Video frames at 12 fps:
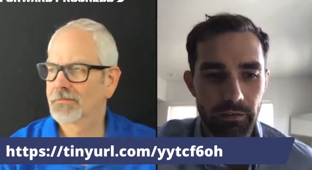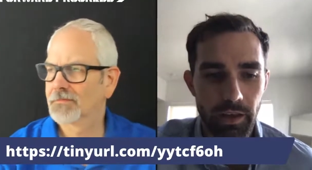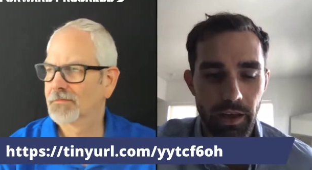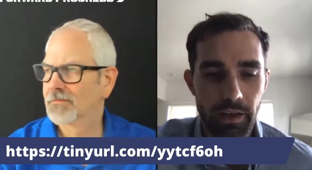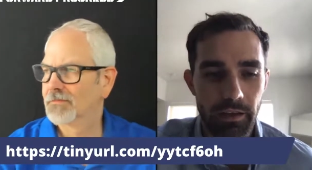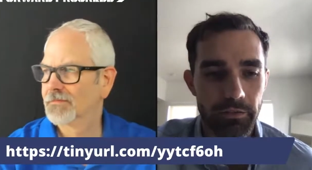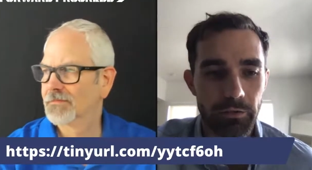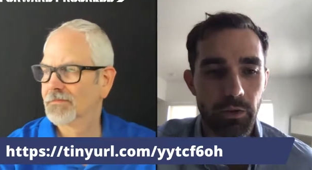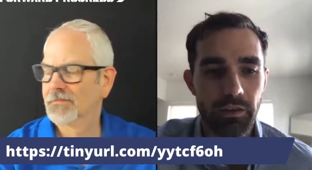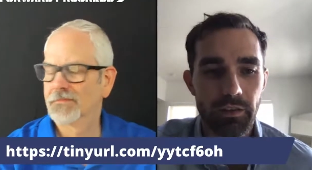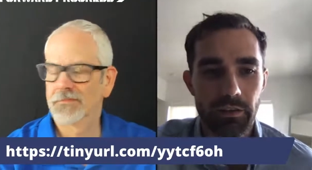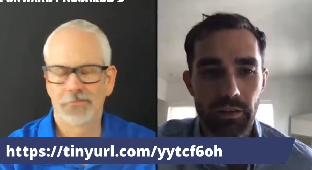Speaker 1: it has
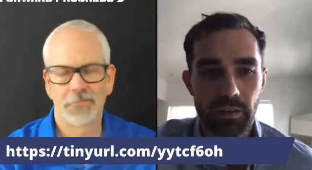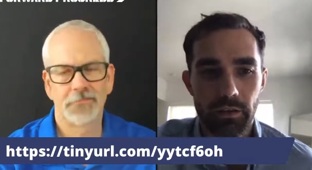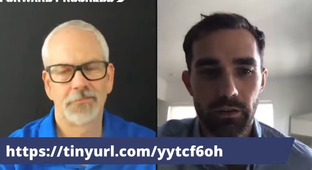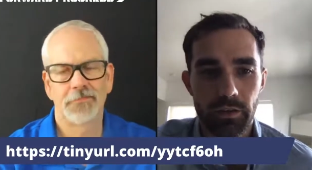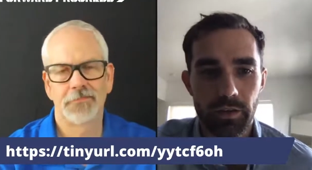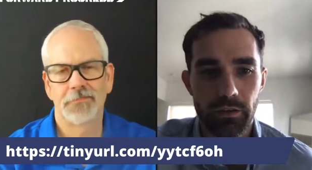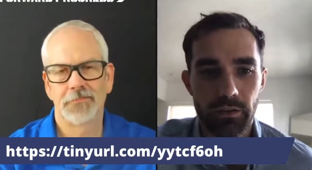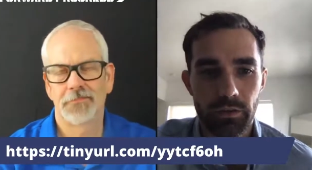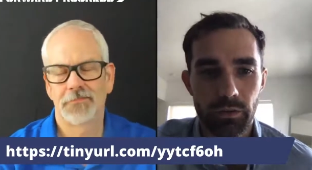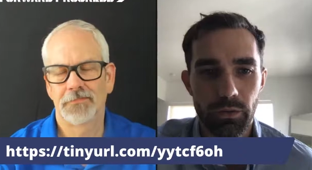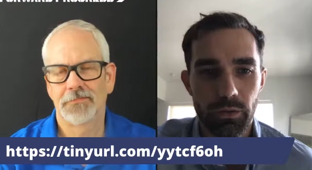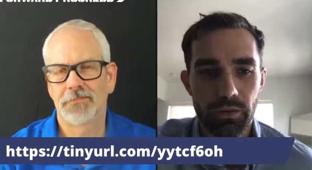forced this industry
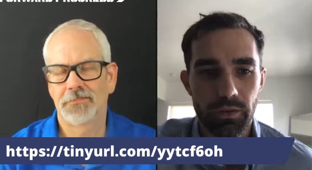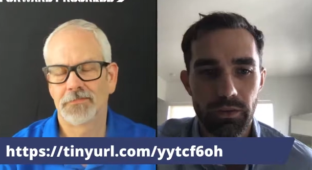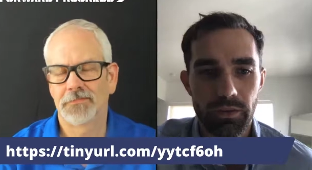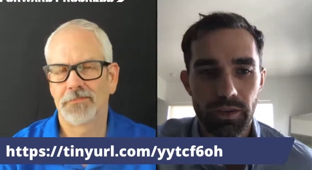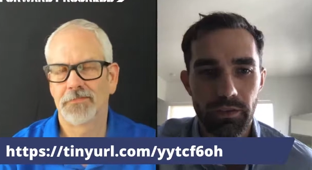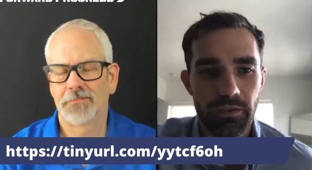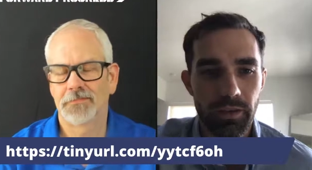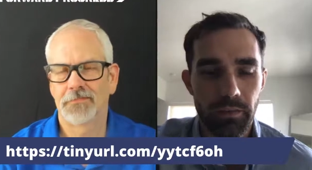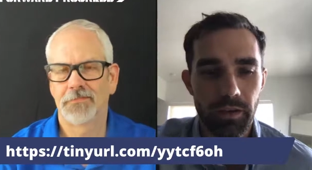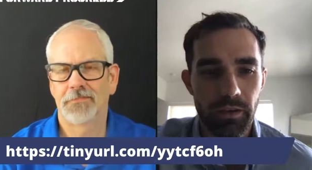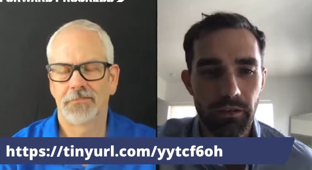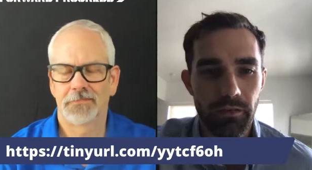to to shift. I
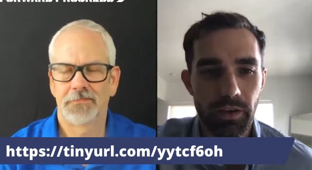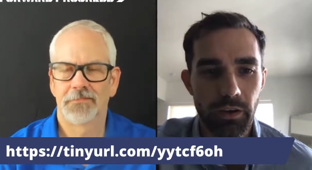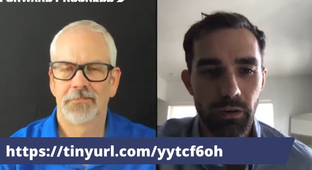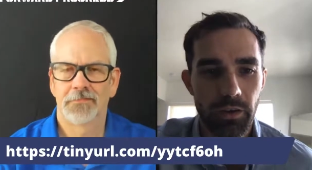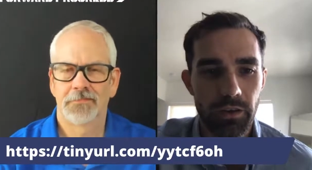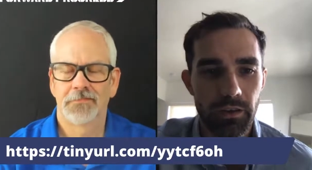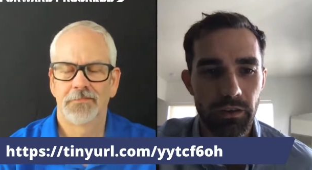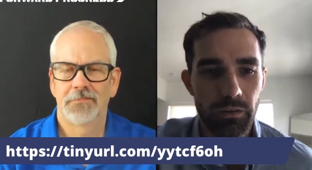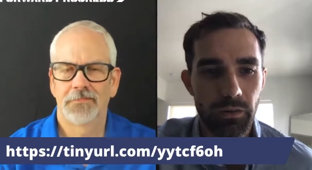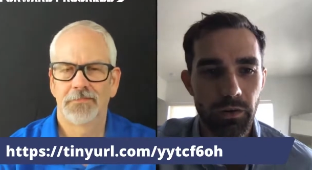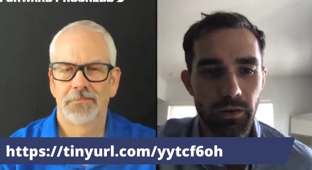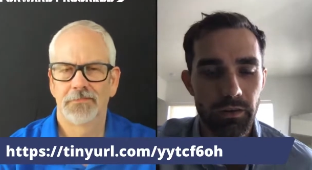mean, very quickly
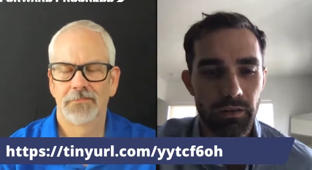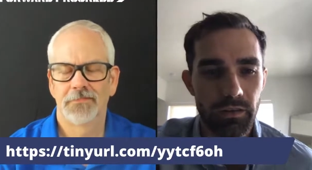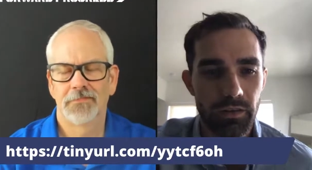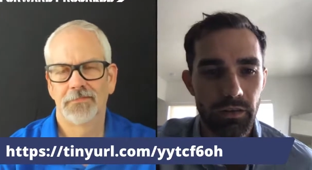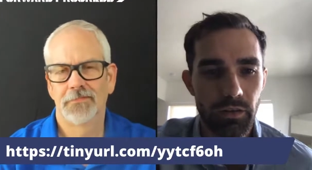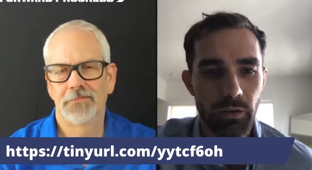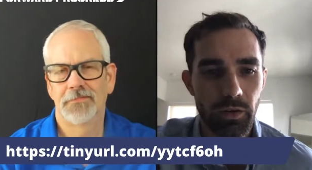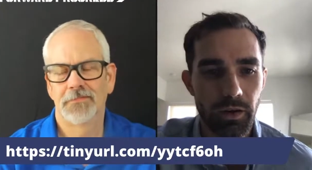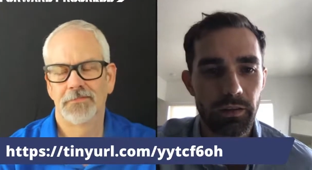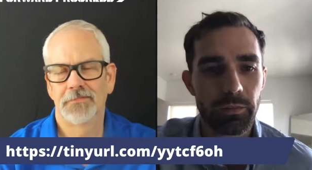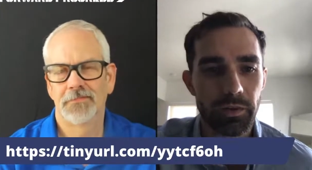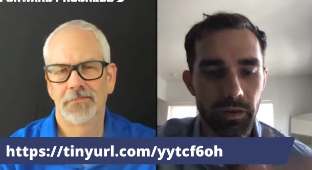towards you know us
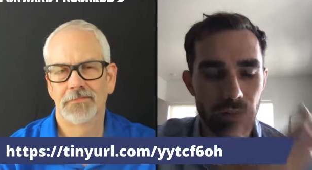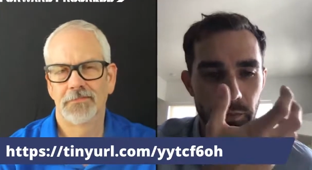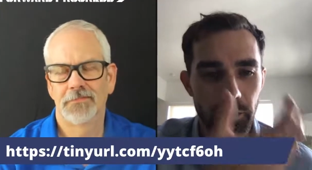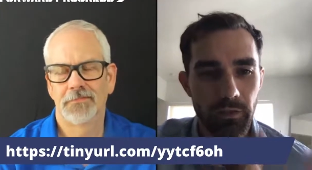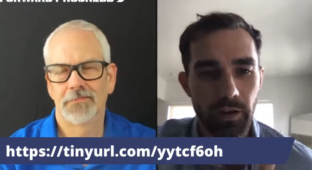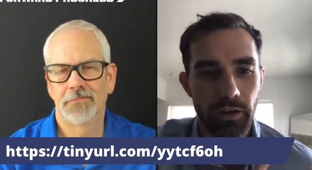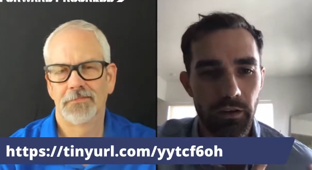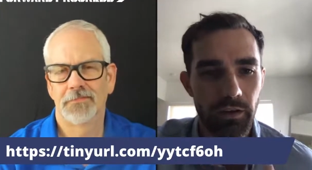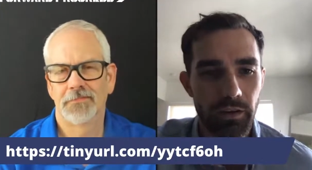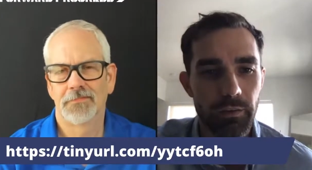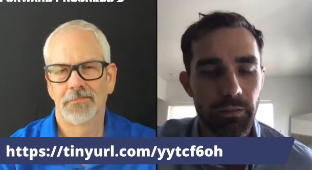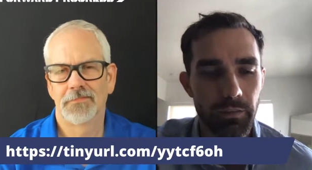being the provider and
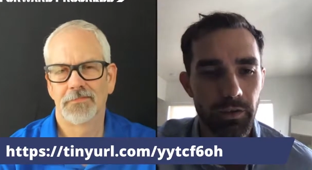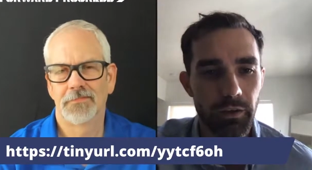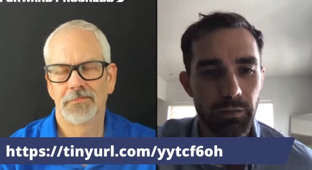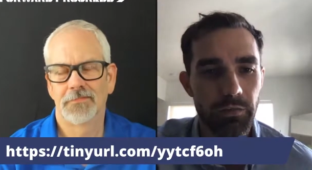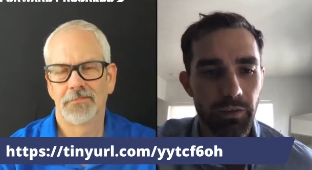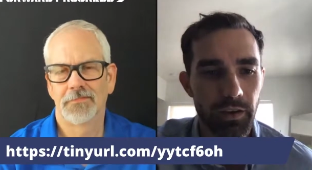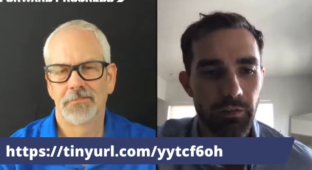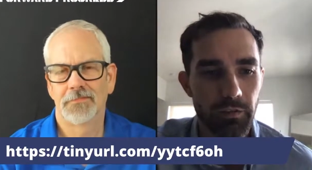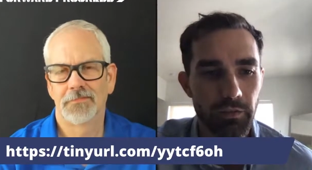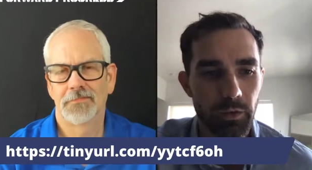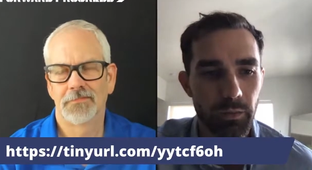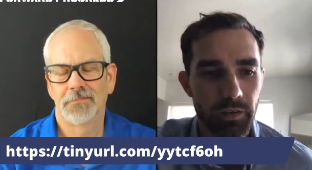us us providing
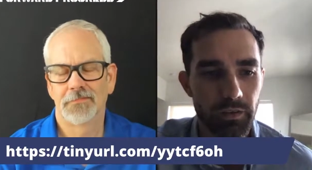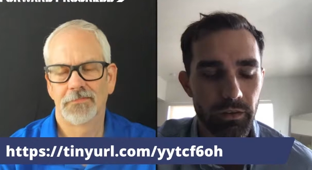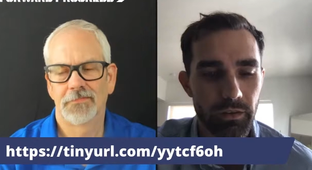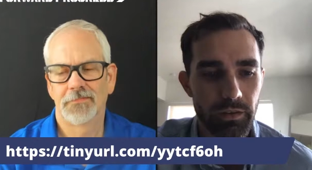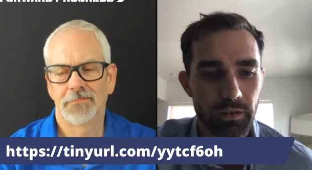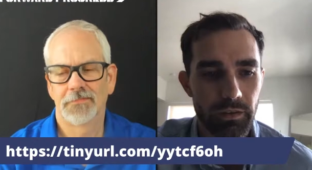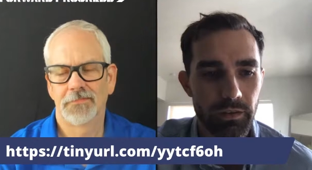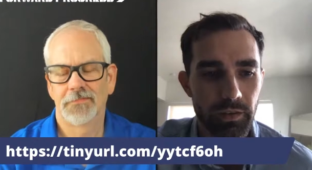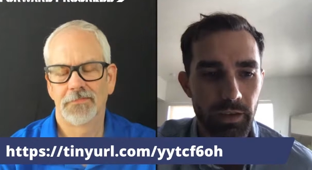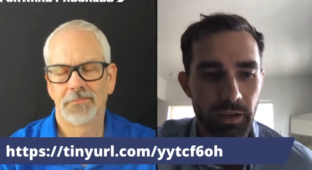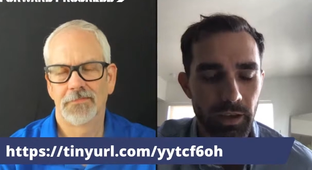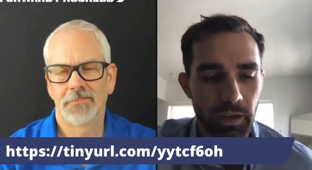fulfillment services.
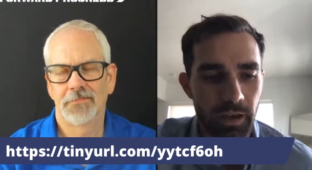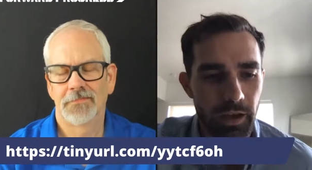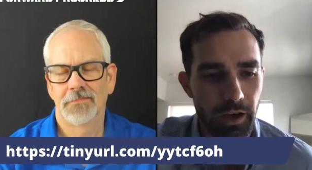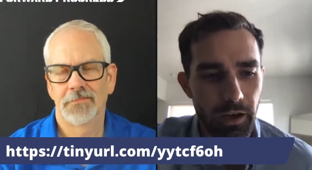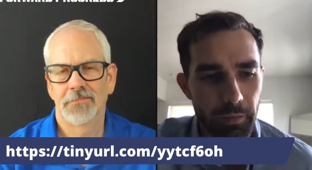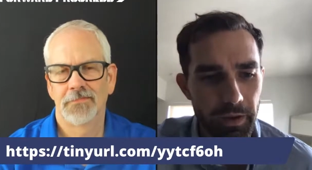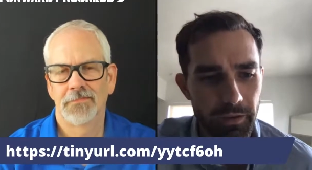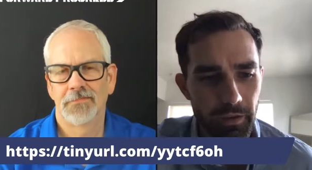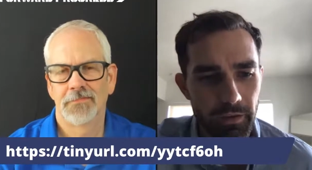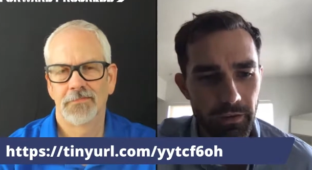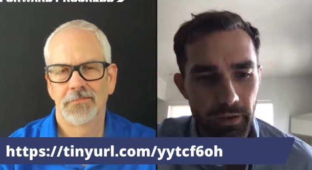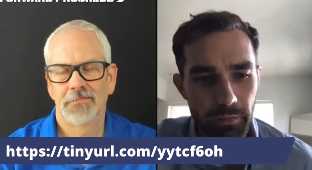Um, it talks
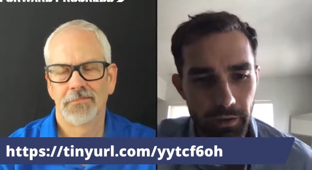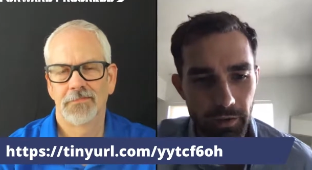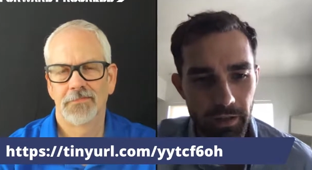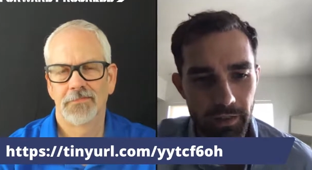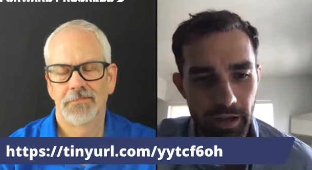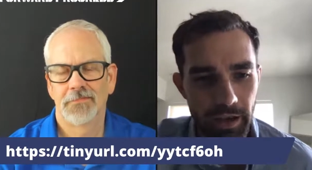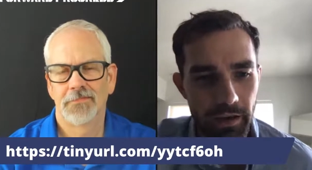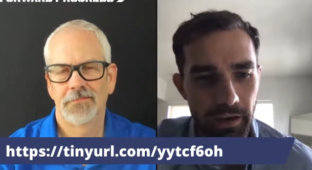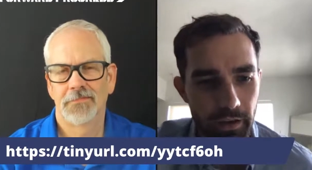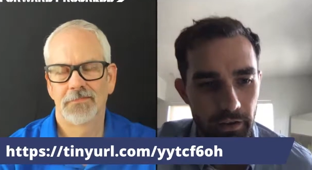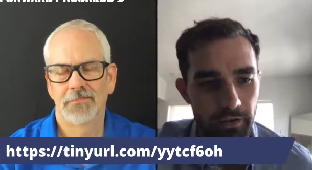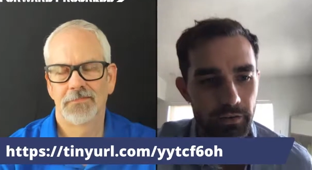a little bit about that. It
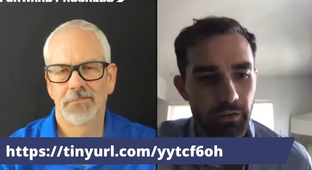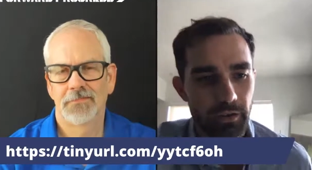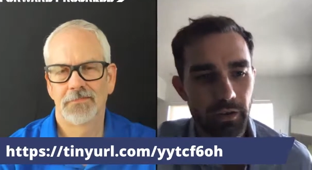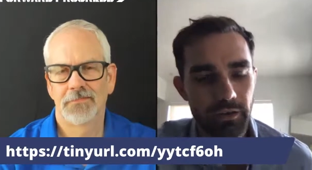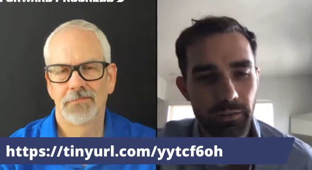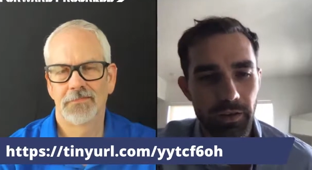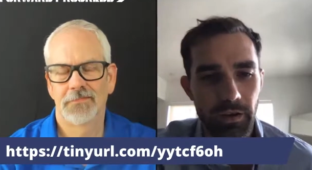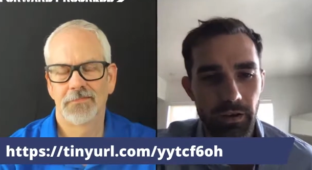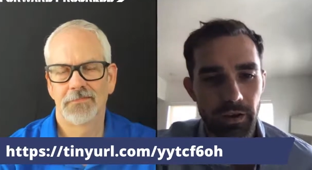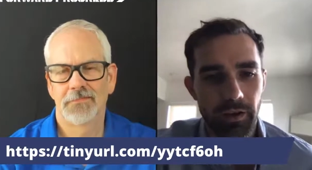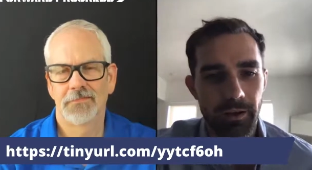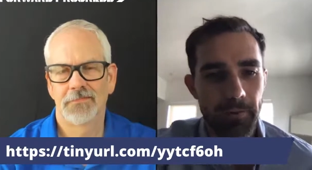also talks about
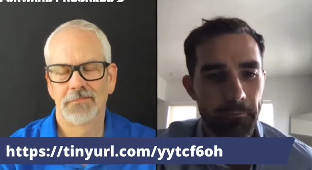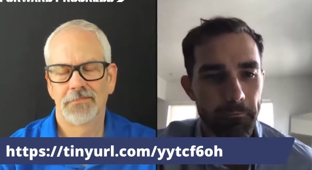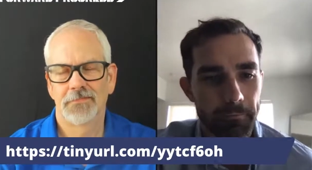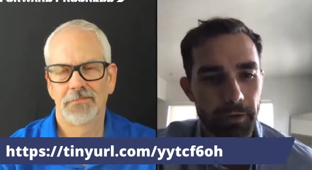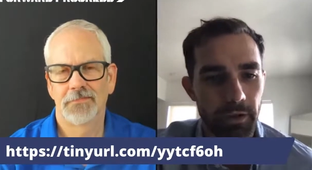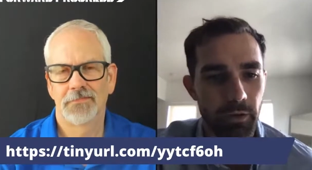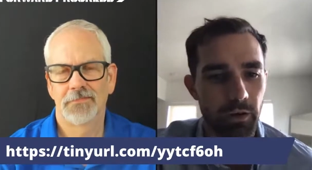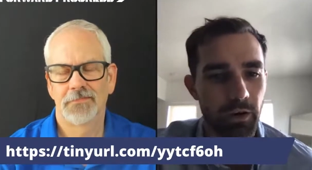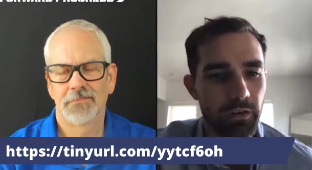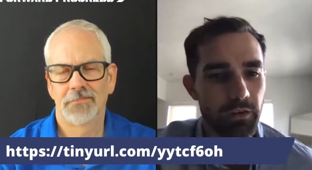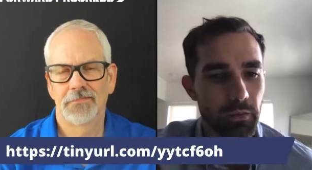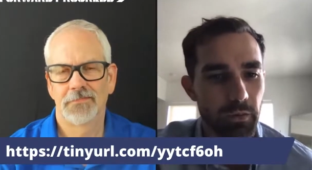um, you know
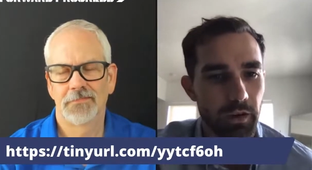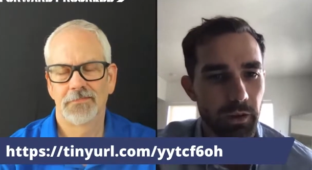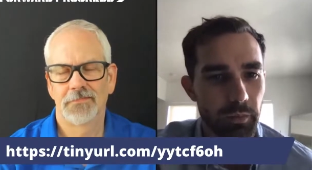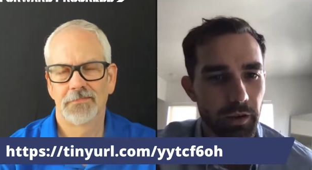onshoring,